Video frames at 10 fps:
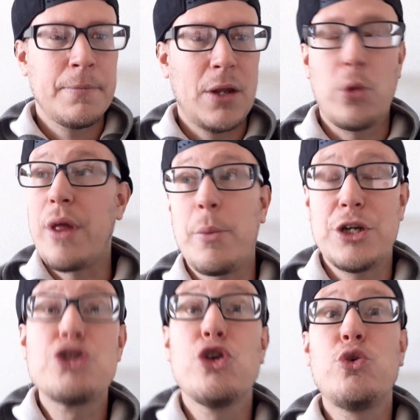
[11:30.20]
Or that we
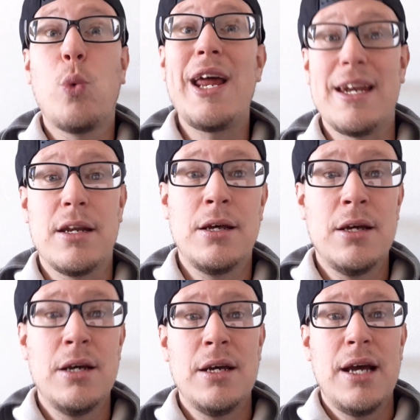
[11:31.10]
should win.
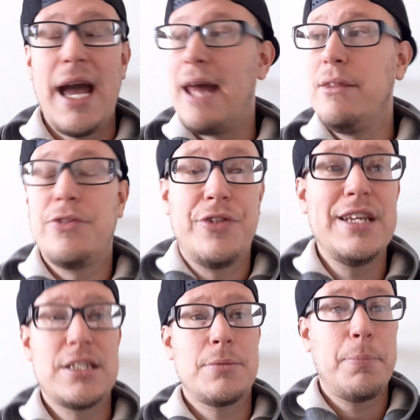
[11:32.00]
And
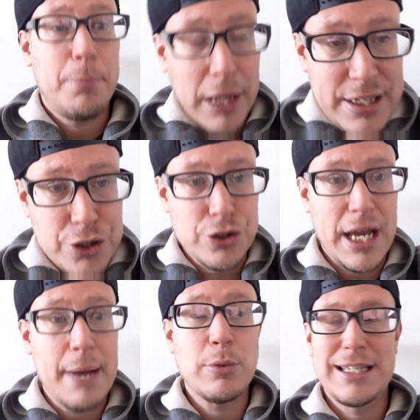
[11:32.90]
this Blazers
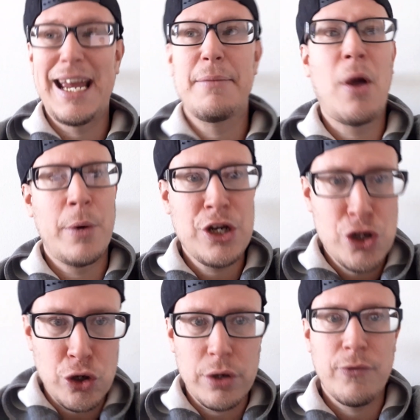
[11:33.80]
game was a game that we
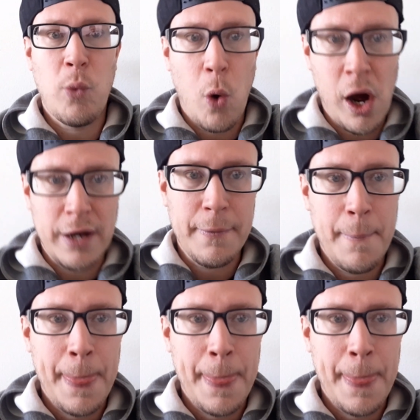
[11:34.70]
should have won.